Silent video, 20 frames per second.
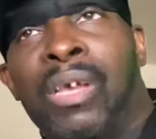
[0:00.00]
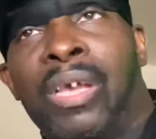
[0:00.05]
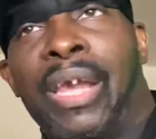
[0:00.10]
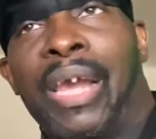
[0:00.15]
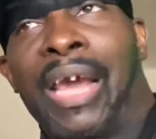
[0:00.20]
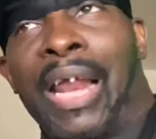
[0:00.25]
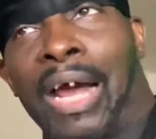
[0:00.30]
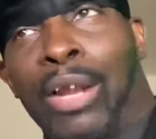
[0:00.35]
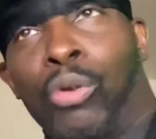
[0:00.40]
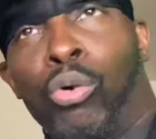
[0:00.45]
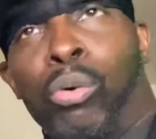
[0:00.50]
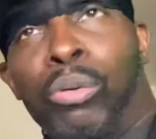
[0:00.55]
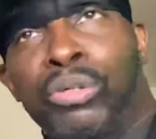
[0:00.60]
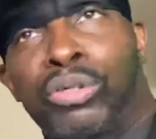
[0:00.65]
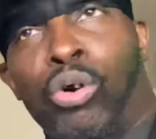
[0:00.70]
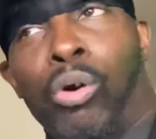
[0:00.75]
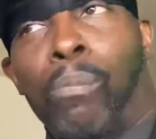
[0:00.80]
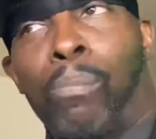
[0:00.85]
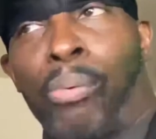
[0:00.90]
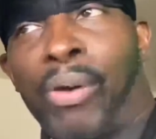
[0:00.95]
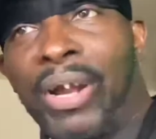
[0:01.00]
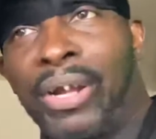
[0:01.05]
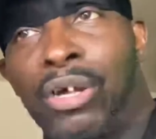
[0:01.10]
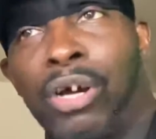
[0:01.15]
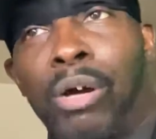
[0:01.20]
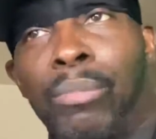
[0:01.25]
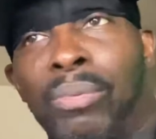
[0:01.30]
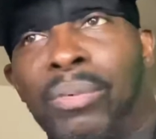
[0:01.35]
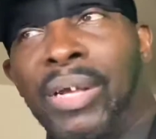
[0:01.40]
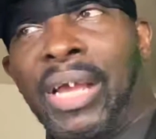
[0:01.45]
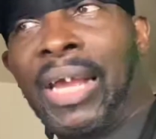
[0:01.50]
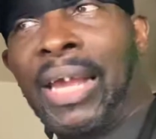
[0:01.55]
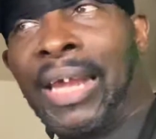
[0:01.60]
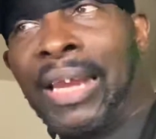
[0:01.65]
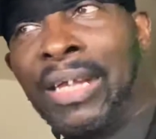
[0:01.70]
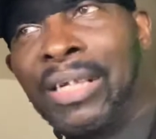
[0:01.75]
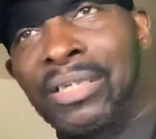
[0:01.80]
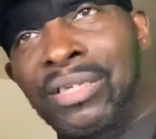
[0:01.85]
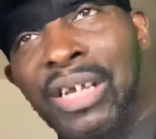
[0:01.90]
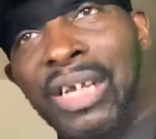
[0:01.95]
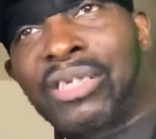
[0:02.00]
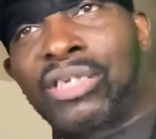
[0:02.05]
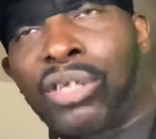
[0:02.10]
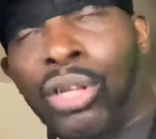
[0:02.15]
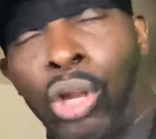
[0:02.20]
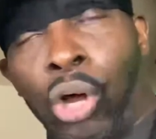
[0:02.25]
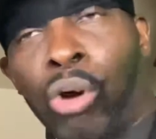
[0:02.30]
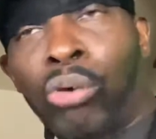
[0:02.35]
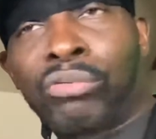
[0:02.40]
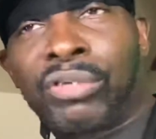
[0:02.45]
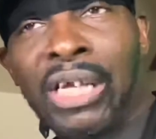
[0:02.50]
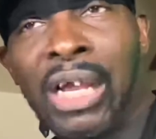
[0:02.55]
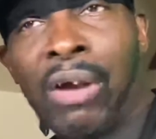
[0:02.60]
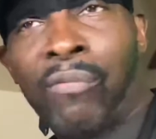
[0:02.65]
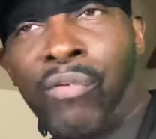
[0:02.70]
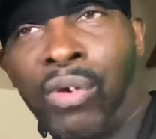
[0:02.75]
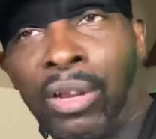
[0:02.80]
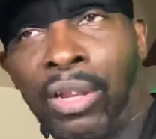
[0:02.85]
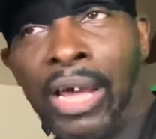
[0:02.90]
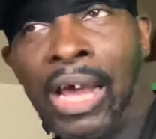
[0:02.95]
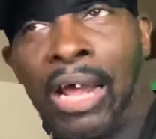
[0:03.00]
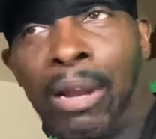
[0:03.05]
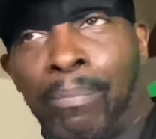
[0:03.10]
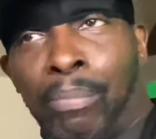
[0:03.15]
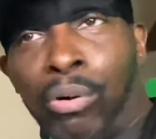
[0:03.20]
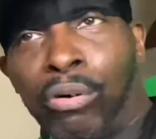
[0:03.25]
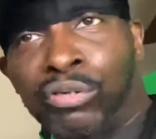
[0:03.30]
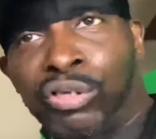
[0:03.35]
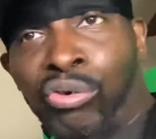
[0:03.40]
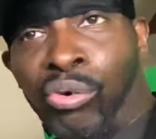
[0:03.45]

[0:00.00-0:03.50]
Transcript: and I knew it was gonna break up, and it takes a long time for the live to post.